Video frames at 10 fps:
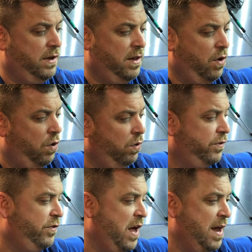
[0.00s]
and the whole
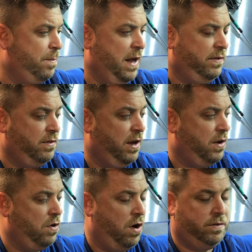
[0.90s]
set basically
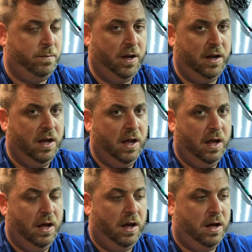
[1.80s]
cost me
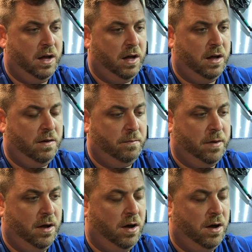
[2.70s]
the